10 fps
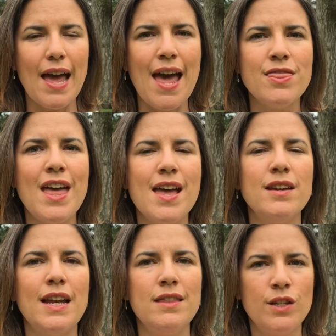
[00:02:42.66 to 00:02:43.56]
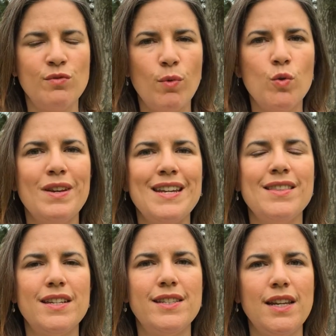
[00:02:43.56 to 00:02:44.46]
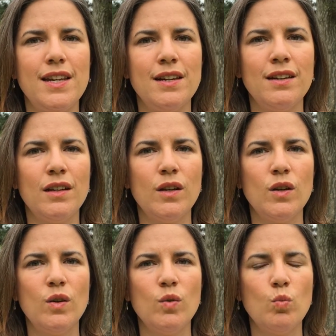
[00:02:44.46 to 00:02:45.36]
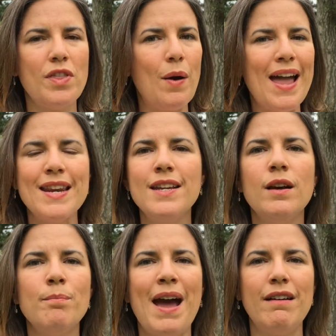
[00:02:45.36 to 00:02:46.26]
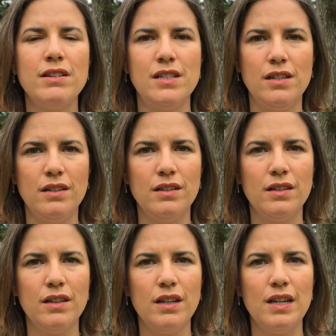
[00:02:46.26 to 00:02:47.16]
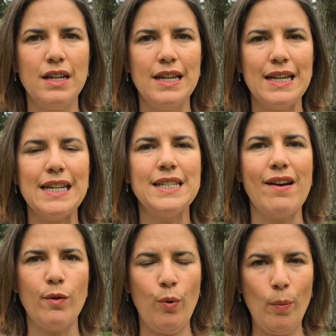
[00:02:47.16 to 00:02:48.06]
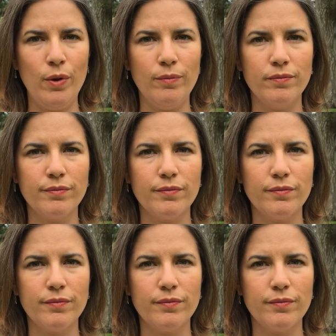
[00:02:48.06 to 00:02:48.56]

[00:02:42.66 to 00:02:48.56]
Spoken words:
And then in this moment, in this scene, without any comparison, is there a problem?